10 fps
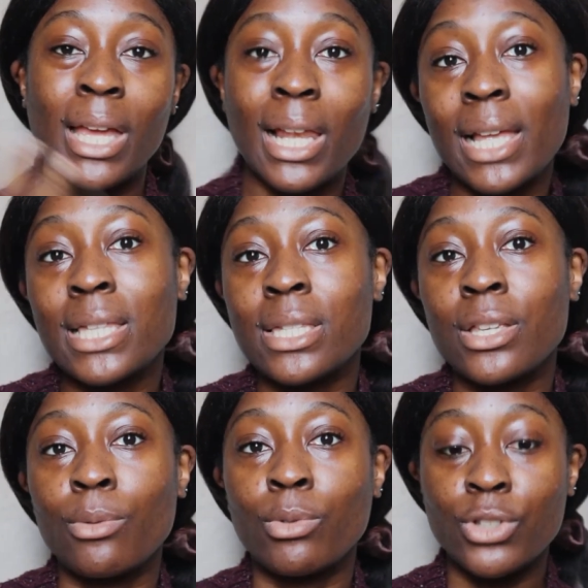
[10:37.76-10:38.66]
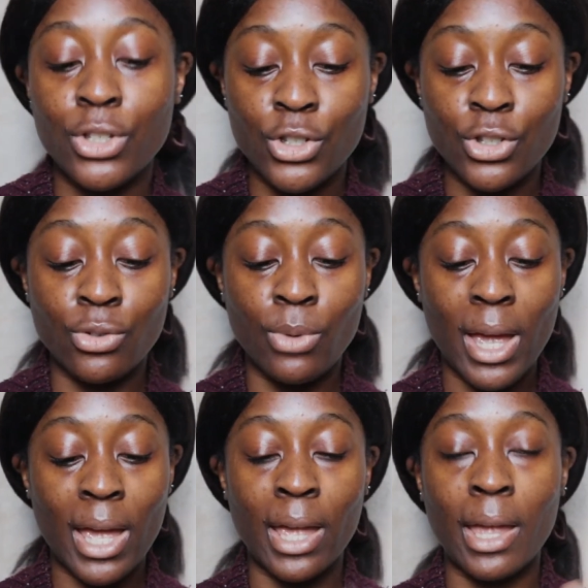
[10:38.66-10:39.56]
cleanser, you want to do
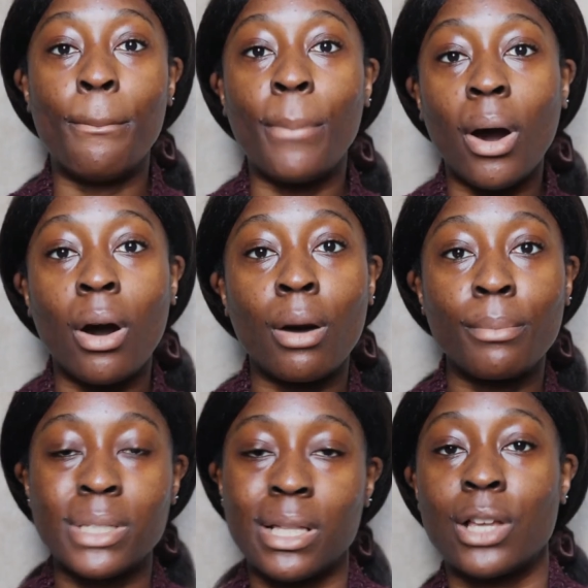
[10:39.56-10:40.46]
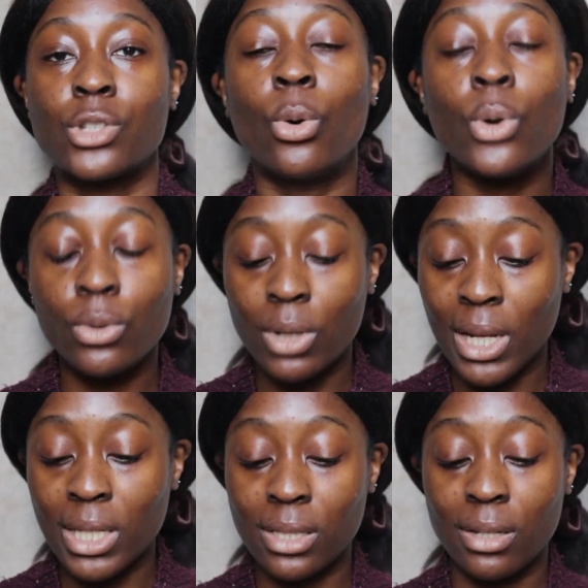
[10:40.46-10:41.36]
a balm slash oil
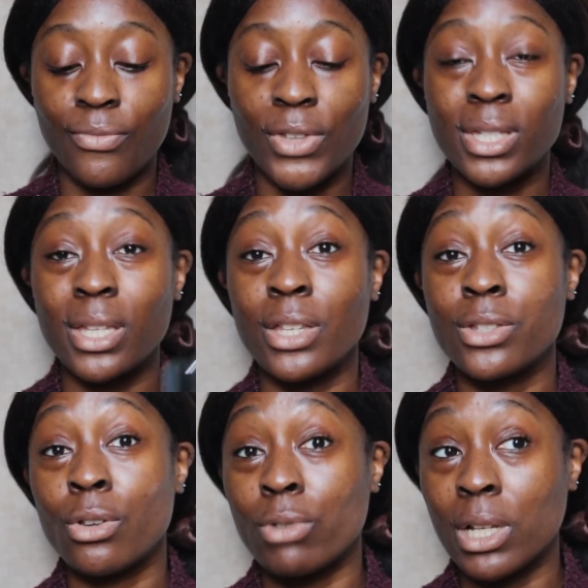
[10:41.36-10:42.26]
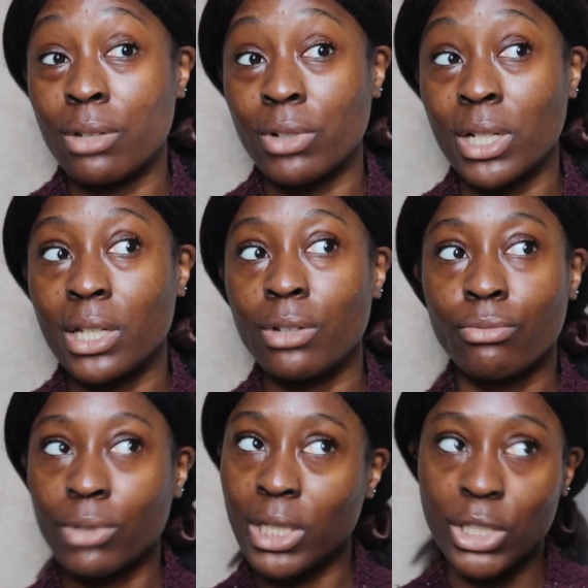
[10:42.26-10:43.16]
cleanser, this is really
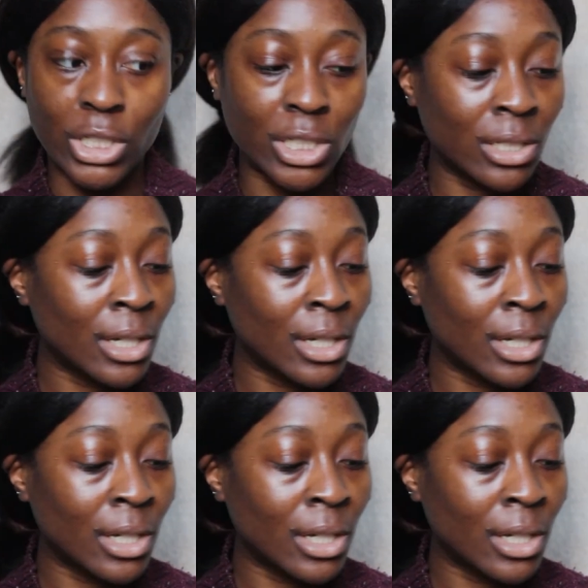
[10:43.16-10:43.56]
really good.